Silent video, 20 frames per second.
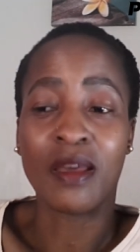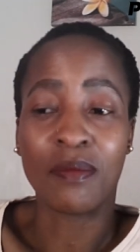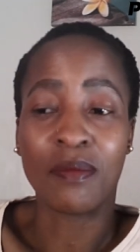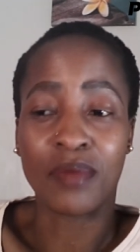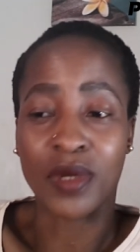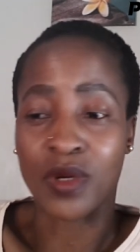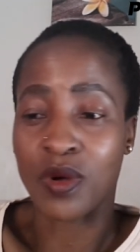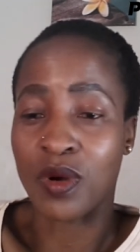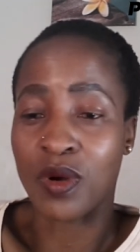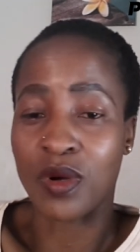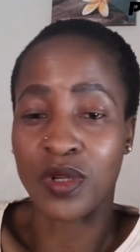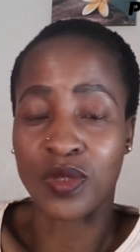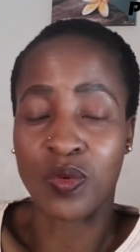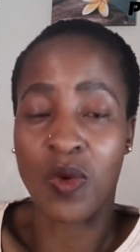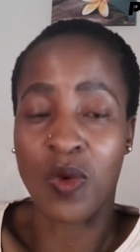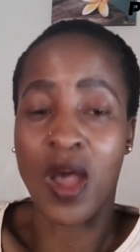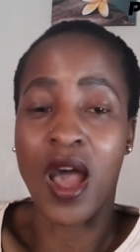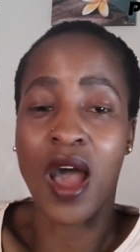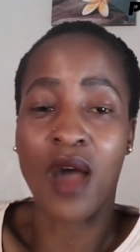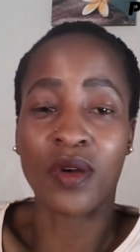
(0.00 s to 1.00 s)
because
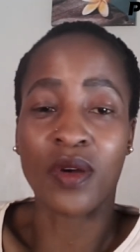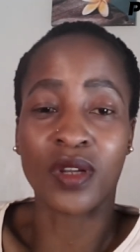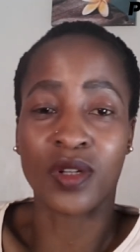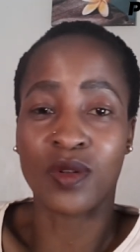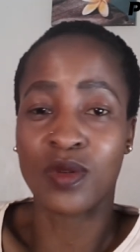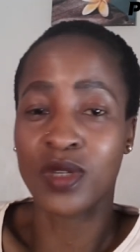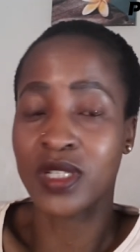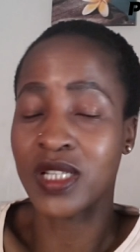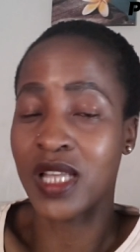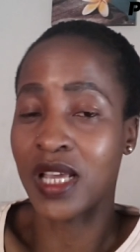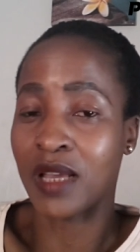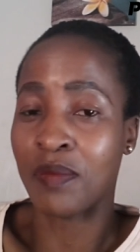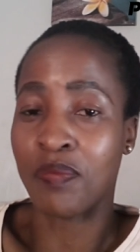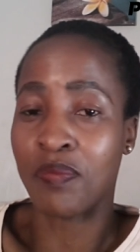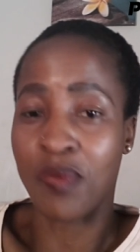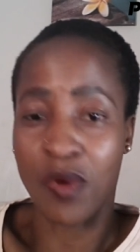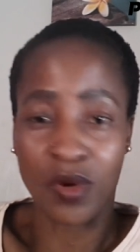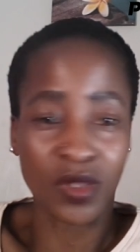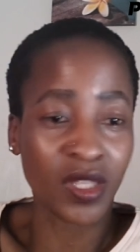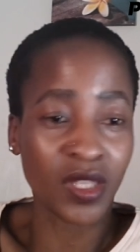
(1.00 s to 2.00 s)
wow it looks like
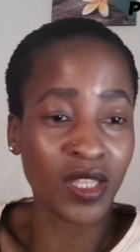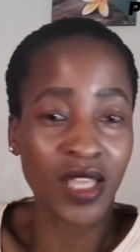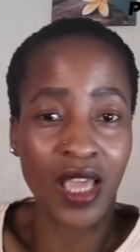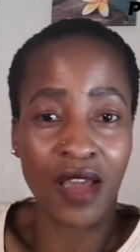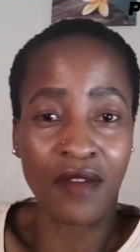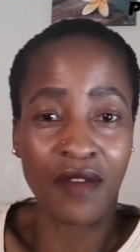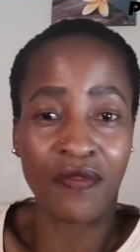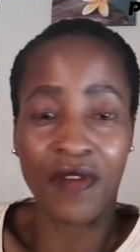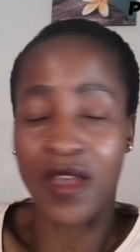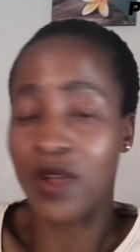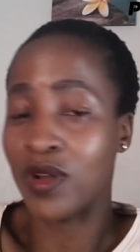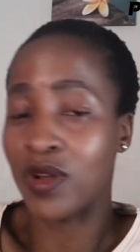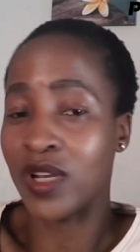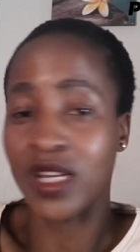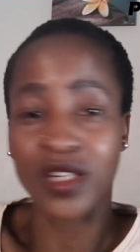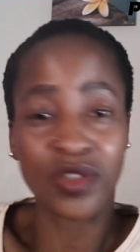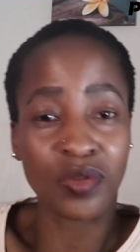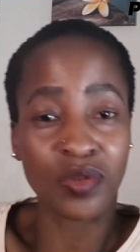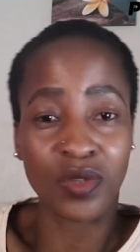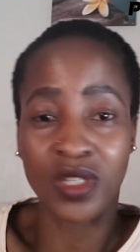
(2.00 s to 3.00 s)
both they are
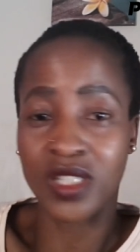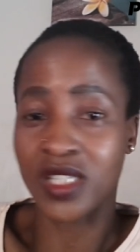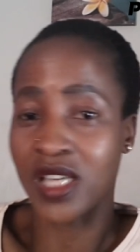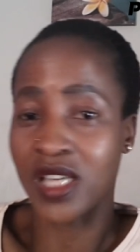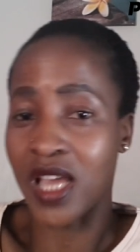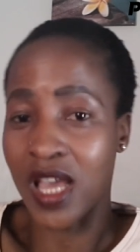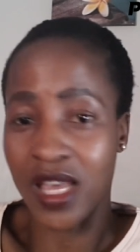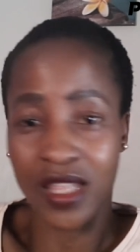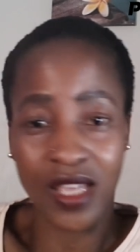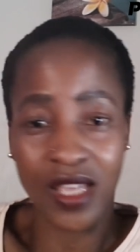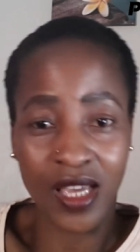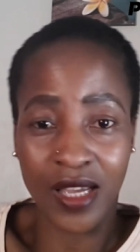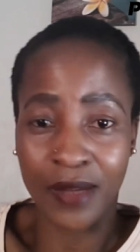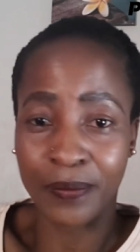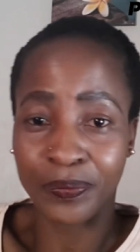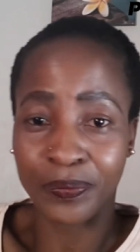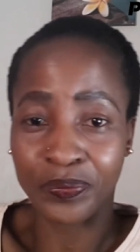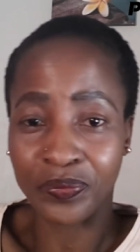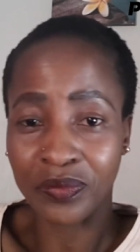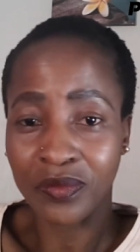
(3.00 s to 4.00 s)
violent to each other